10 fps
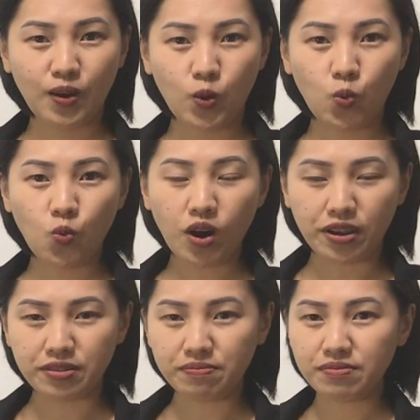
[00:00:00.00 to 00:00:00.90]

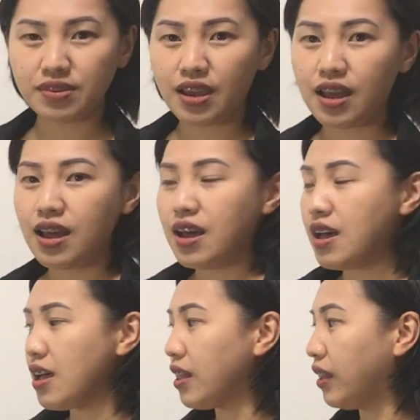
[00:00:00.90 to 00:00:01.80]
One,
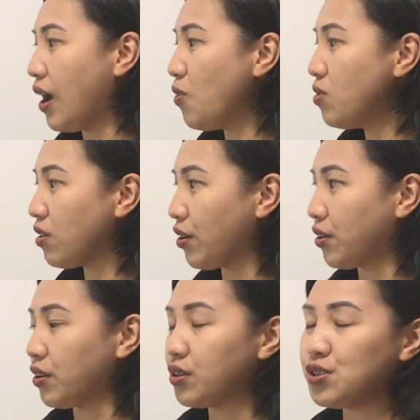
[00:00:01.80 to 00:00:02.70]
allow
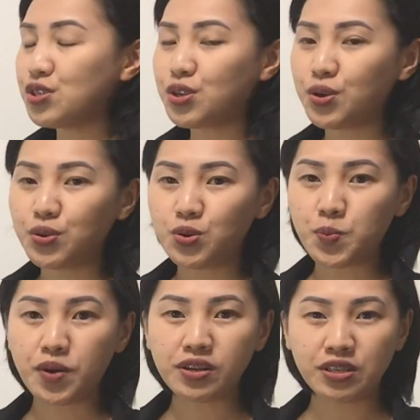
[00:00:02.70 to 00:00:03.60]
learners to
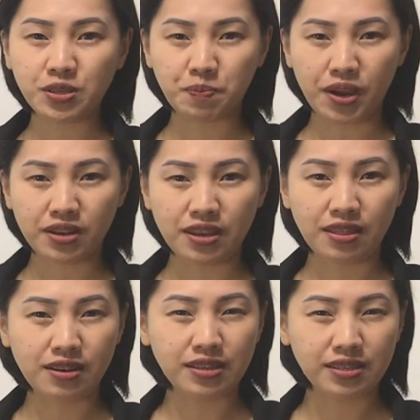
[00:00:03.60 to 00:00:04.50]
participate in
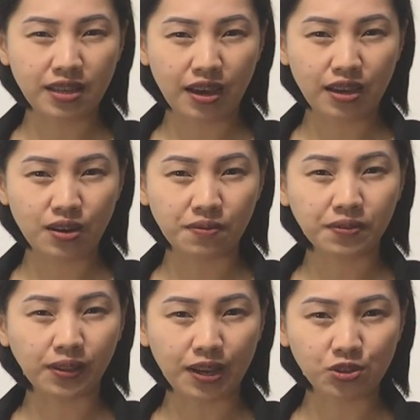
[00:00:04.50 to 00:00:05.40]
the design of
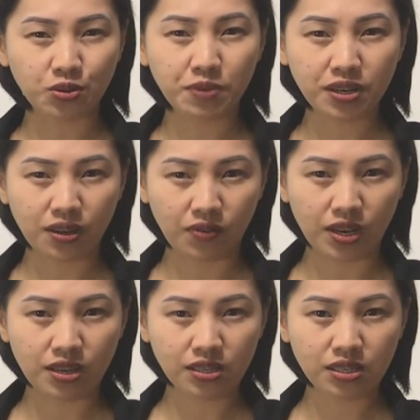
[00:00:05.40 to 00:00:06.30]
classroom
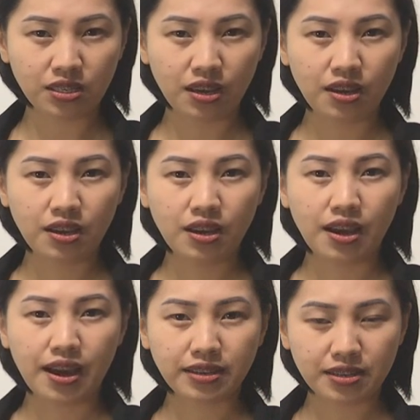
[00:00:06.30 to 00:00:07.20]
activities,
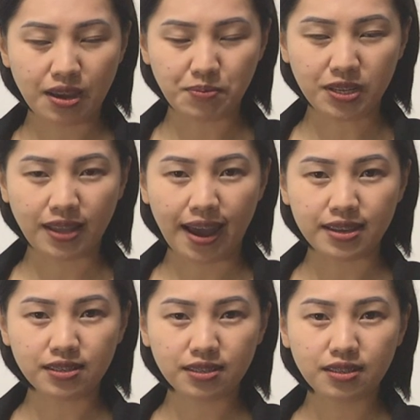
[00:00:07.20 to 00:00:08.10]
academic
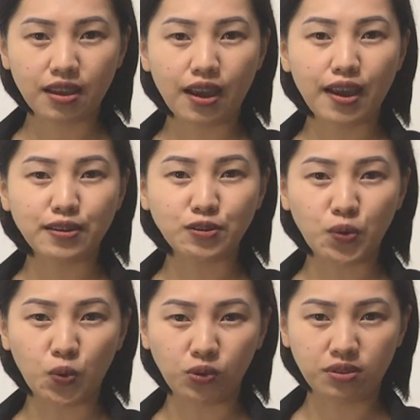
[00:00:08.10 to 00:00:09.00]
tasks, and
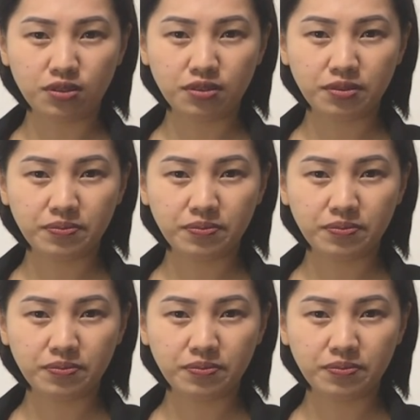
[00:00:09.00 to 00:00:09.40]
goals.